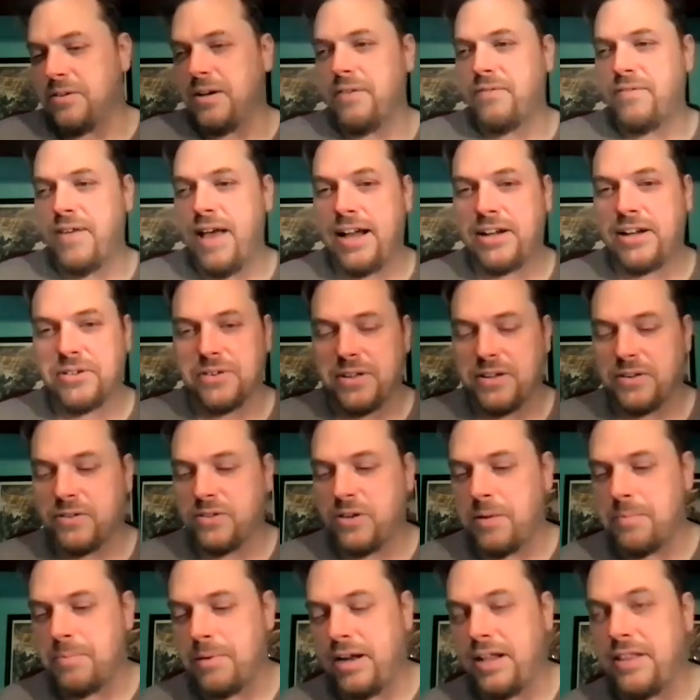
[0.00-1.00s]
factor that
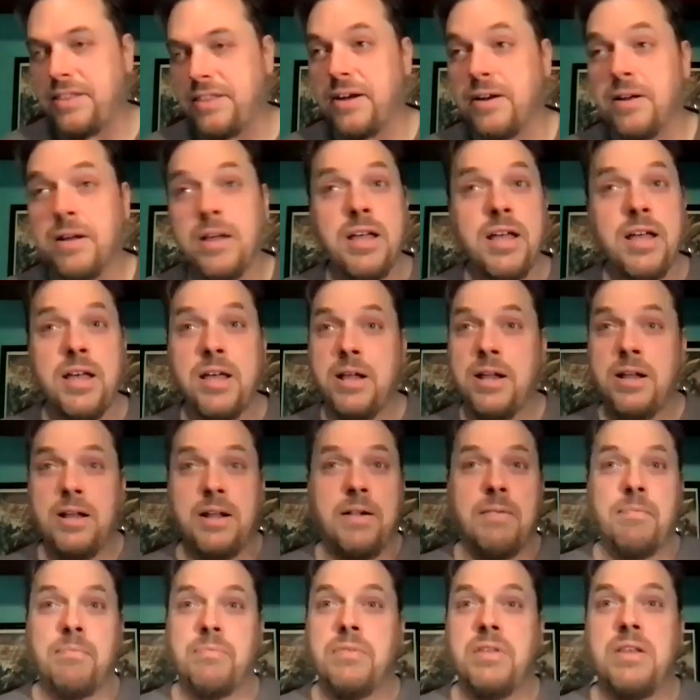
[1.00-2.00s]
creeping in there.
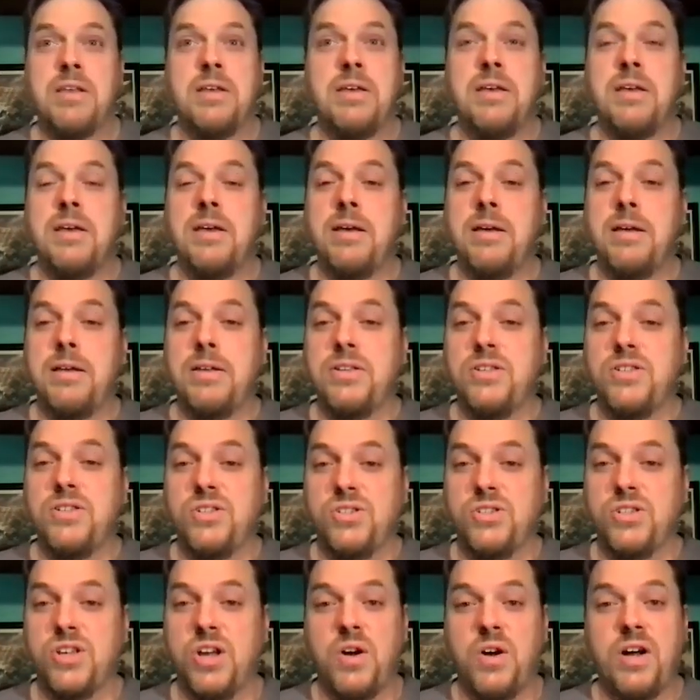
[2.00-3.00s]

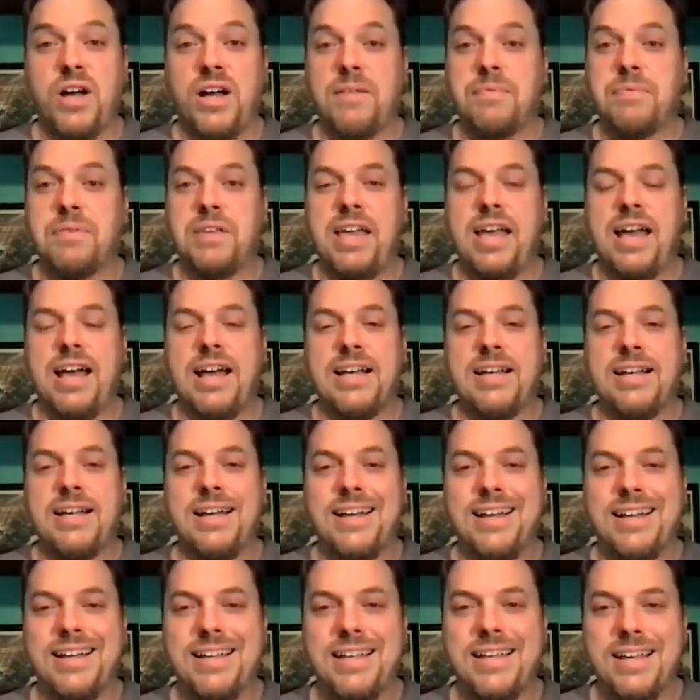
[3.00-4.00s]
So
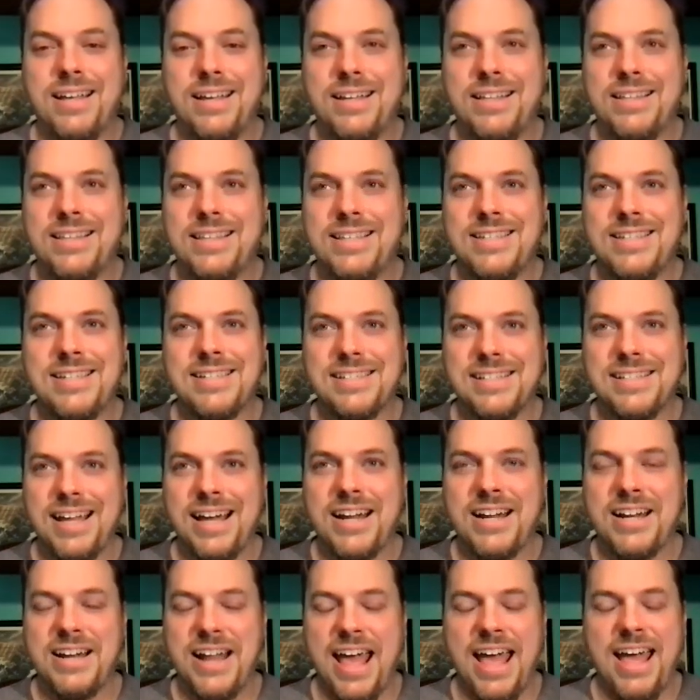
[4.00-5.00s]
this is
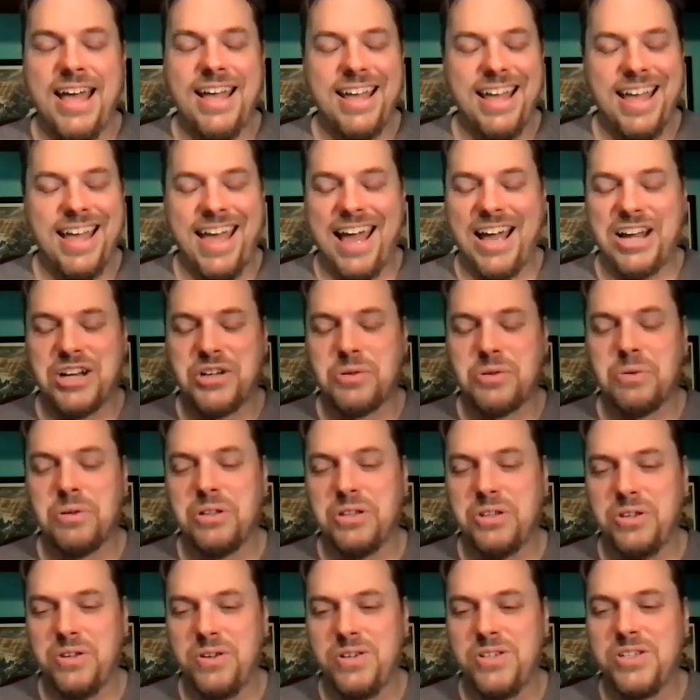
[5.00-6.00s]
not an actual
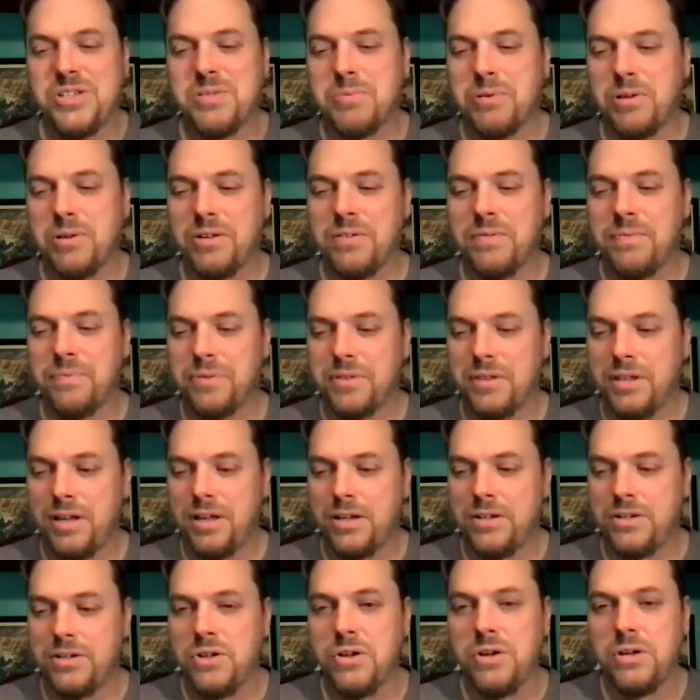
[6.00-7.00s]
usable
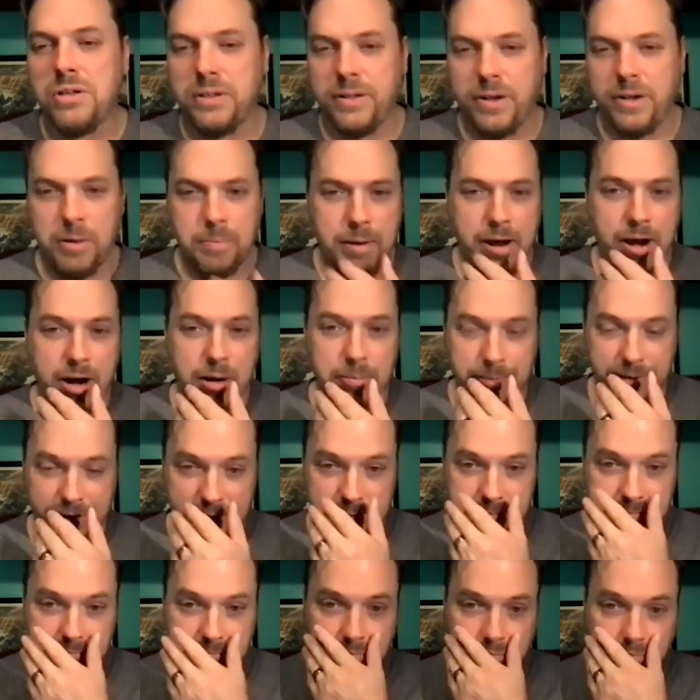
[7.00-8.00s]
nuclear power
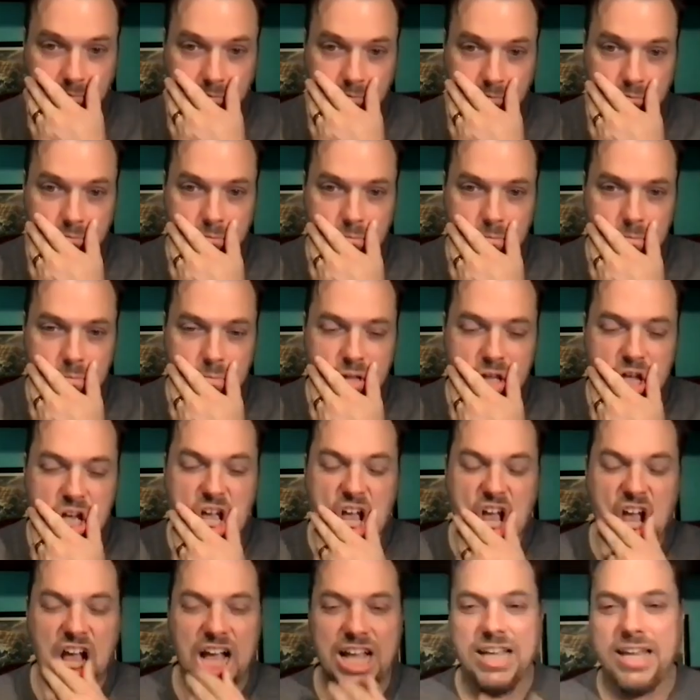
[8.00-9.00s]
plant,
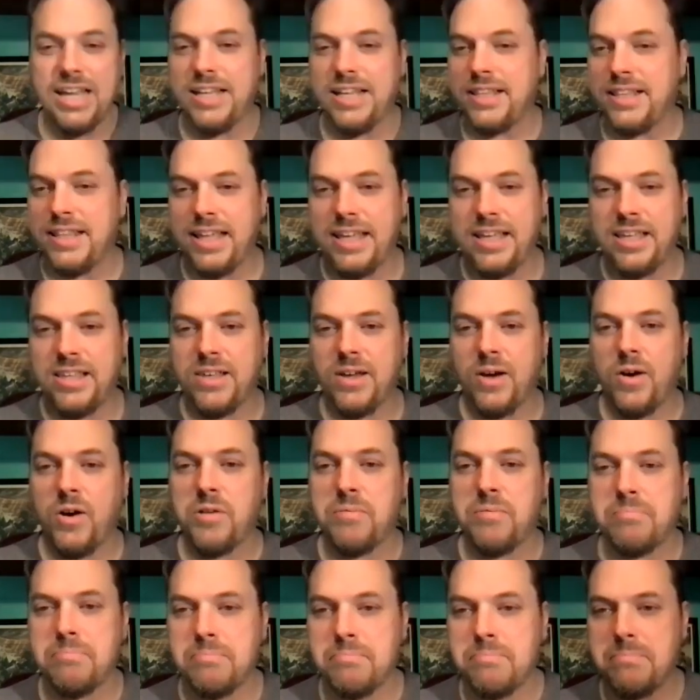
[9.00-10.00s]
and they go
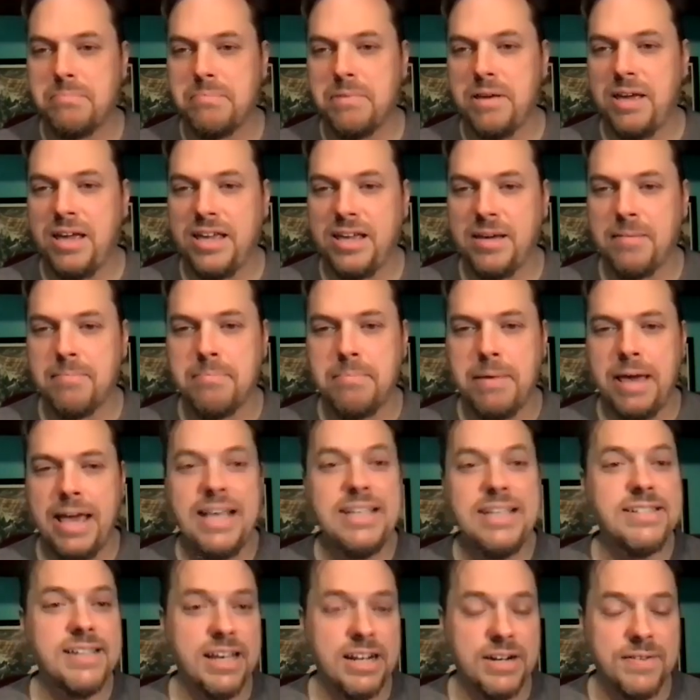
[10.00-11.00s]
and make a
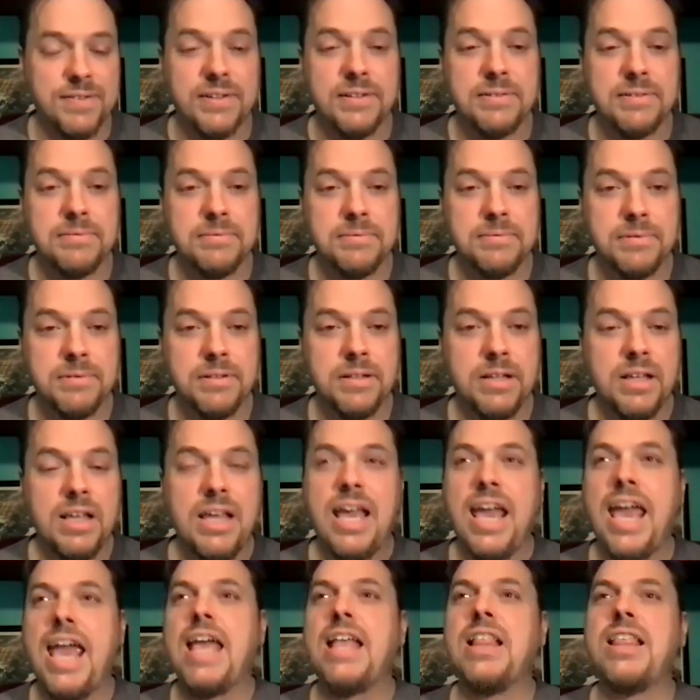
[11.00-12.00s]
base out of it.
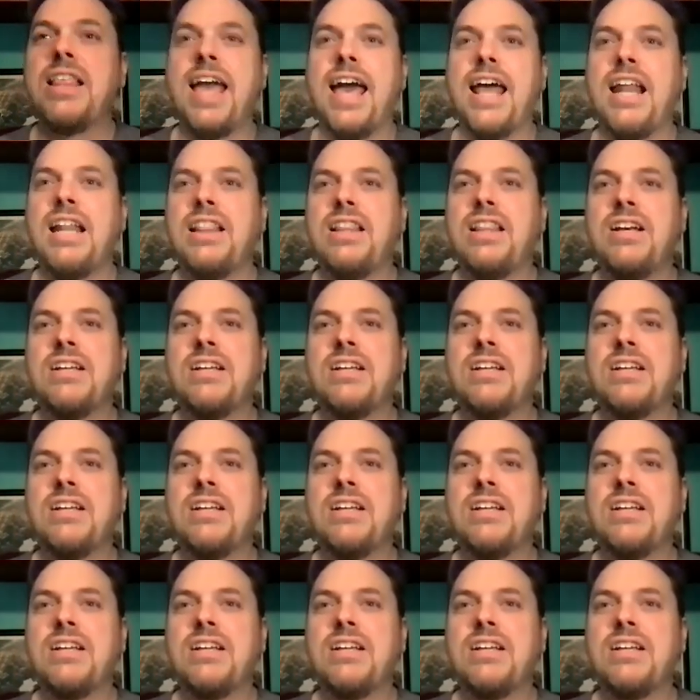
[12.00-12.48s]
It kind of